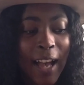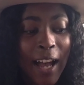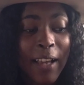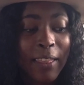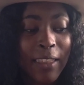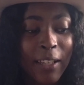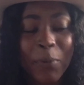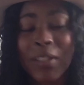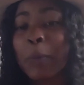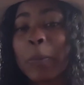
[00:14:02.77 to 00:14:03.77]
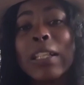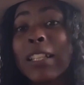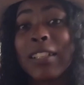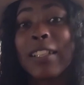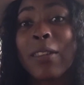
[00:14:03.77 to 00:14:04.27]
I think it was completely
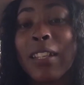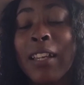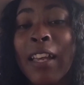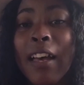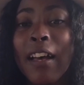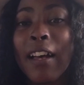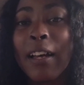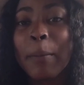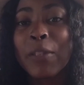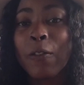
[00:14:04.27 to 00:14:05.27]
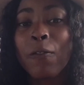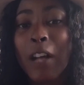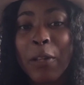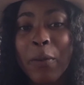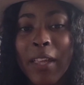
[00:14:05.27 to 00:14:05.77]
unhealthy, to
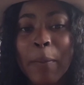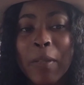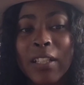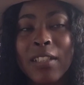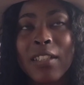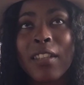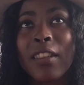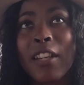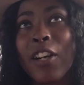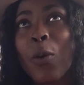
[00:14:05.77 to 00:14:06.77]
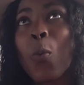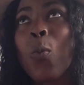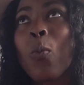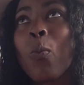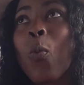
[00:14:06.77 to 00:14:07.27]
follow that because there are
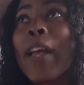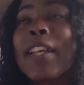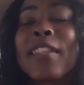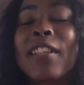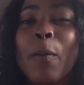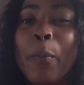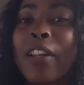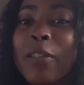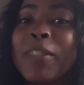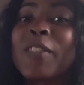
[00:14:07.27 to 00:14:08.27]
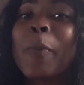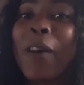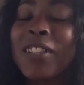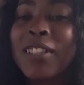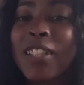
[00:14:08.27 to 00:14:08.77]
ways that our body
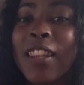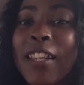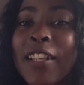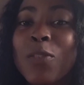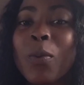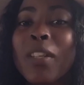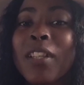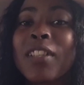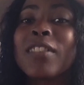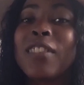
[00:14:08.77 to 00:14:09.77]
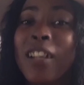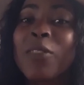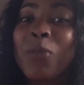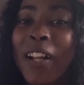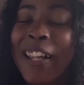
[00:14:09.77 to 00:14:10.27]
responds to things when it's
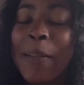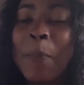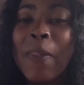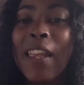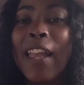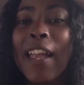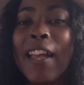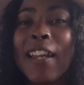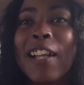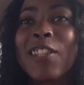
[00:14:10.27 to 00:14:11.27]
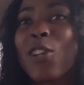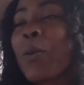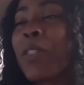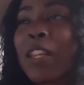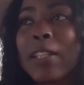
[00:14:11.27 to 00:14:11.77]
done right. And I
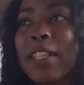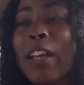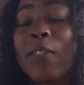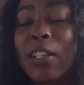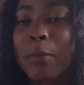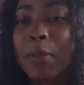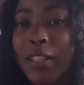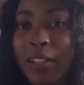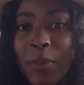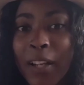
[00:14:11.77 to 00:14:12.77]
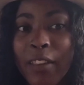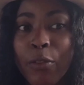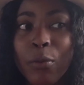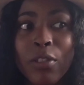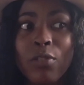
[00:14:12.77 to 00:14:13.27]
don't think it's ever going to be done right
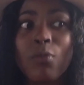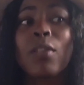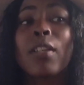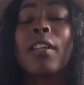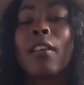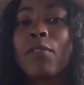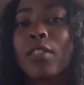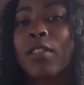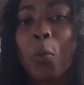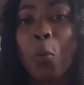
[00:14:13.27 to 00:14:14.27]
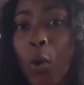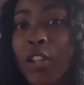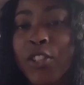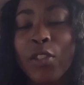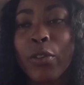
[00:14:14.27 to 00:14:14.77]
through a screen of just like
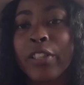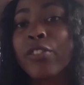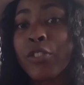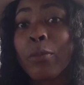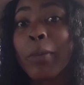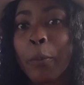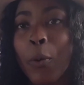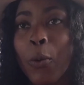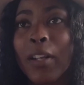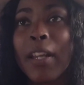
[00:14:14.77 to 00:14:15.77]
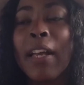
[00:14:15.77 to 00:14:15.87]
watching or consuming porn